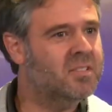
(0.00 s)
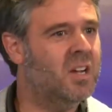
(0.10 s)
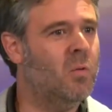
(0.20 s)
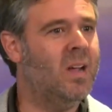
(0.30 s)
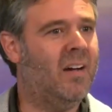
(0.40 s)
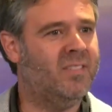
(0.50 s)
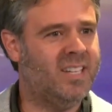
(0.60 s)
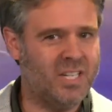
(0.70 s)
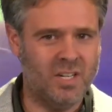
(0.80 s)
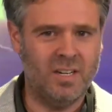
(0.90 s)
So we have
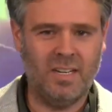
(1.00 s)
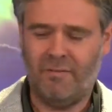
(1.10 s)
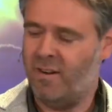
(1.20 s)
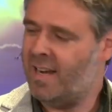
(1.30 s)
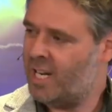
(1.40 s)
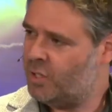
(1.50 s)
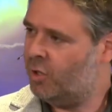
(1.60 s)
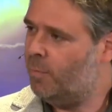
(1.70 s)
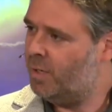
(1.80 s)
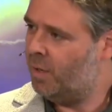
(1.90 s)
different
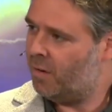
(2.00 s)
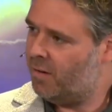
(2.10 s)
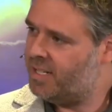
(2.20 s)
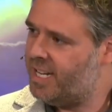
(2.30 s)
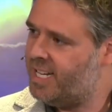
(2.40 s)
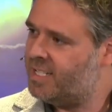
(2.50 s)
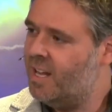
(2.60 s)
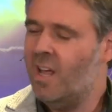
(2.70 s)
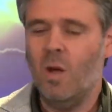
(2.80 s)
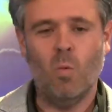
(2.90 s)
national competent authorities
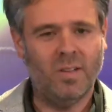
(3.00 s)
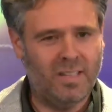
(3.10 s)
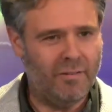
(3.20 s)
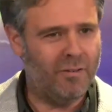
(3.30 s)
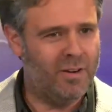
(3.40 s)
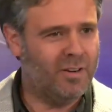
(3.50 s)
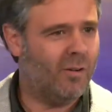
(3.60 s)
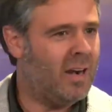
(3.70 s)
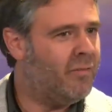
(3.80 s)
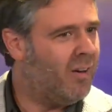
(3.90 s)
with different
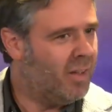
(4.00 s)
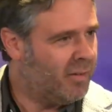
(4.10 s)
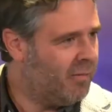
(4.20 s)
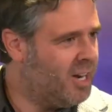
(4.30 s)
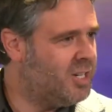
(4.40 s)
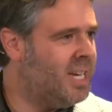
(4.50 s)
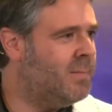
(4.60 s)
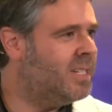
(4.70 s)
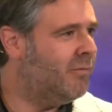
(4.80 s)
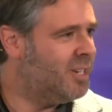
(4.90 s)
grandfathering
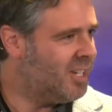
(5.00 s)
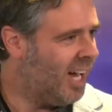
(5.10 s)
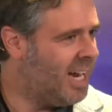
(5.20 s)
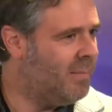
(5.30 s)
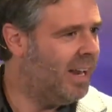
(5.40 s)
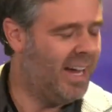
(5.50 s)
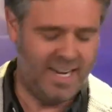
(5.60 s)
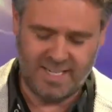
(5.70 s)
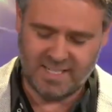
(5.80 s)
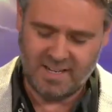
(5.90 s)
regimes, different
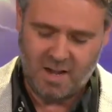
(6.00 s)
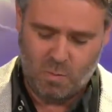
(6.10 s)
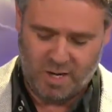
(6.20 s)
timelines,